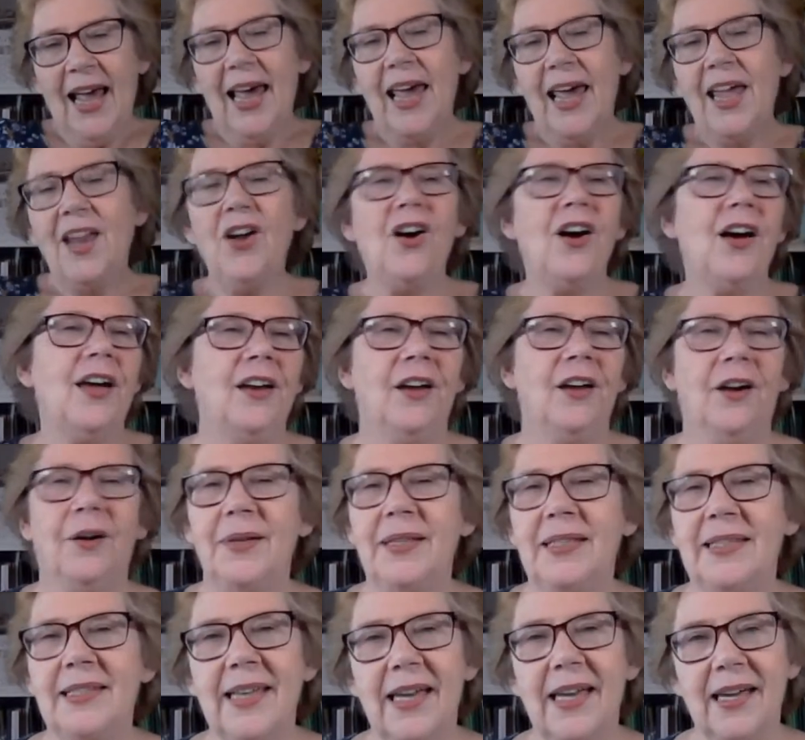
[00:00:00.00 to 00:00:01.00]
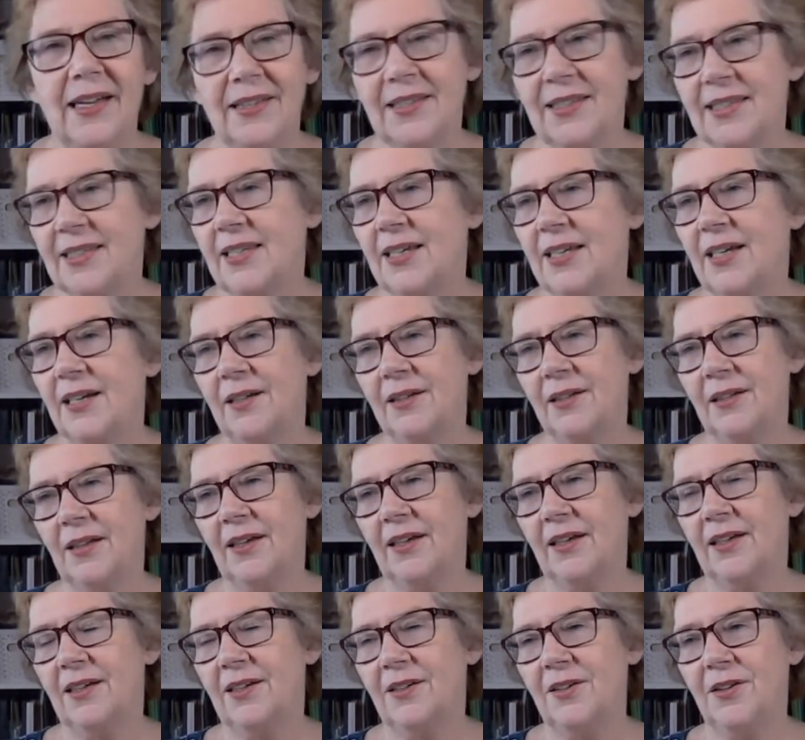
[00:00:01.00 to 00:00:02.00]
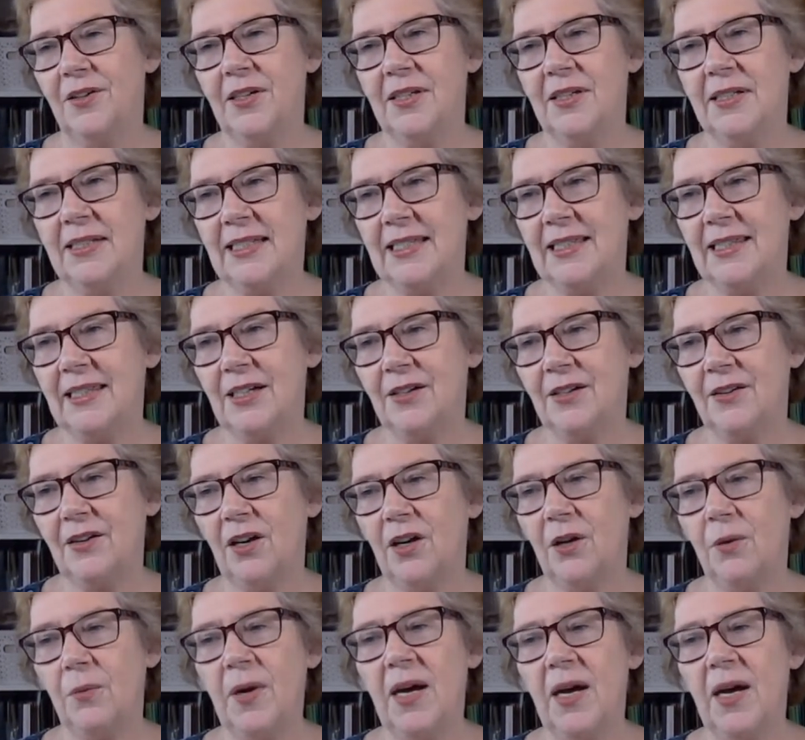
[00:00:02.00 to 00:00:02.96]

And I know it sounds like you can sit there and go,